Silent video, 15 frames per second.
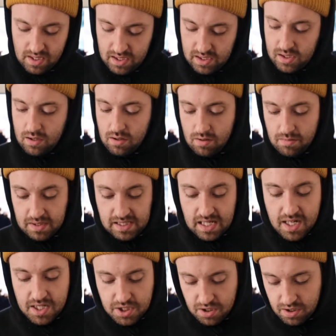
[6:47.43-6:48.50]
So I'm
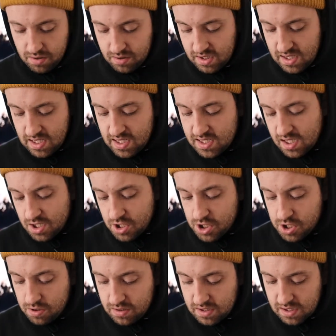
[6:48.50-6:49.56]
excited to use this on
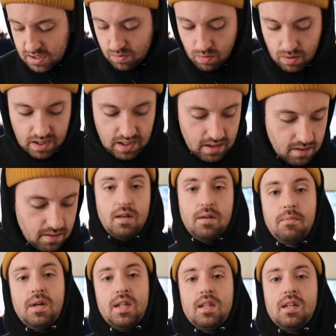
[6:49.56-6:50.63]
shoots as well.
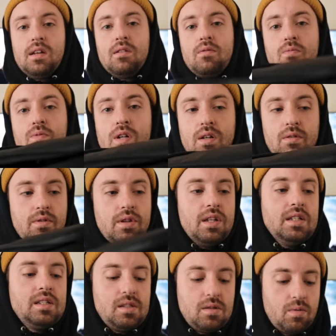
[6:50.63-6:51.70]
And then we're done with
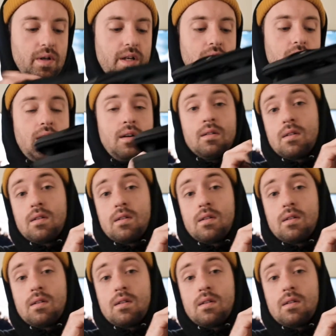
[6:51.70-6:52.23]
this, so we're gonna